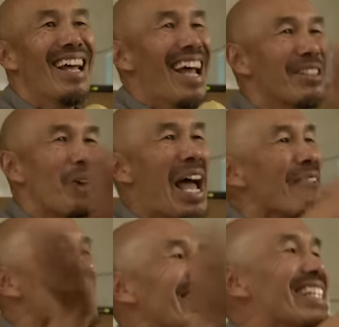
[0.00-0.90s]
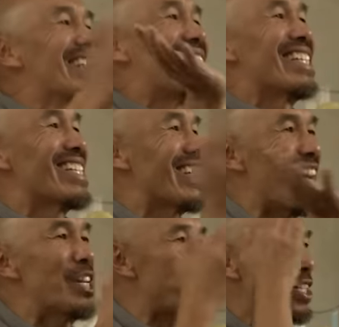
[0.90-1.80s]
And they're having these
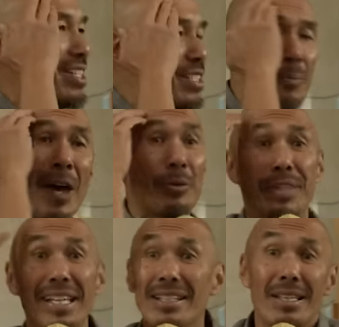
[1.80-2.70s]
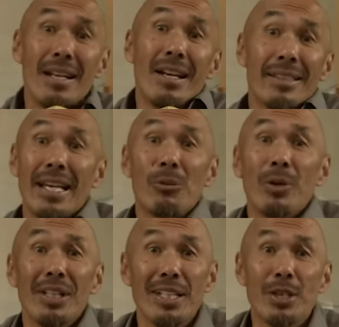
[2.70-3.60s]
discussions about things they
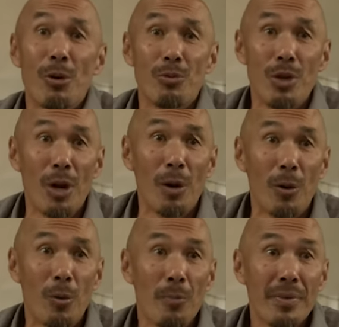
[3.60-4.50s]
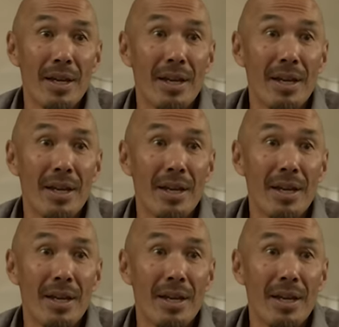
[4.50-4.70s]
really don't know.